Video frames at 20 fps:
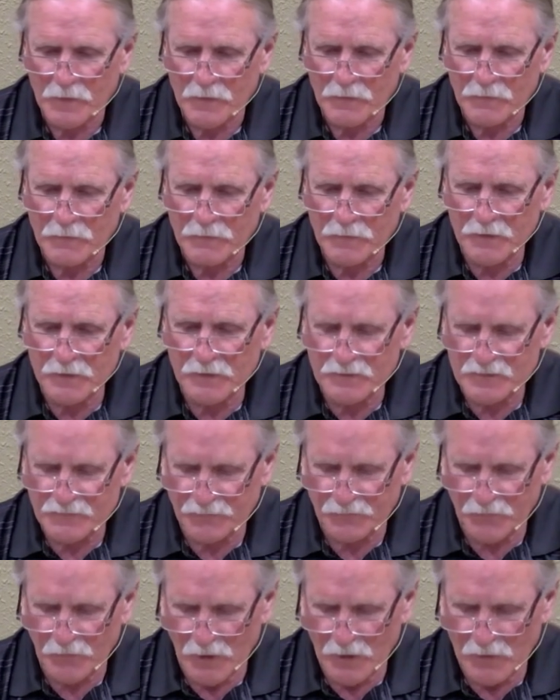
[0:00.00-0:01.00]
that his
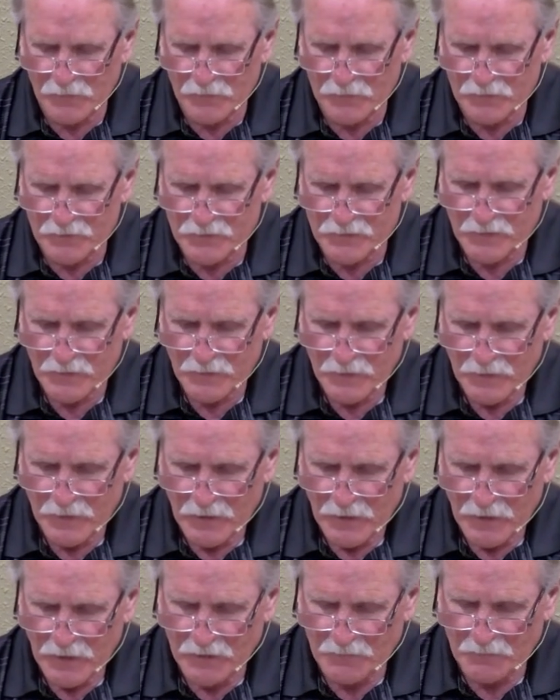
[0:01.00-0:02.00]
fathers
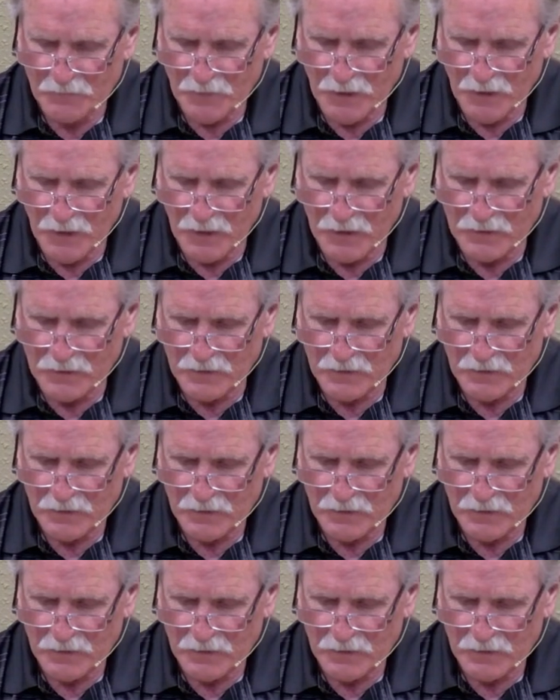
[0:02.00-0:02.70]
had made.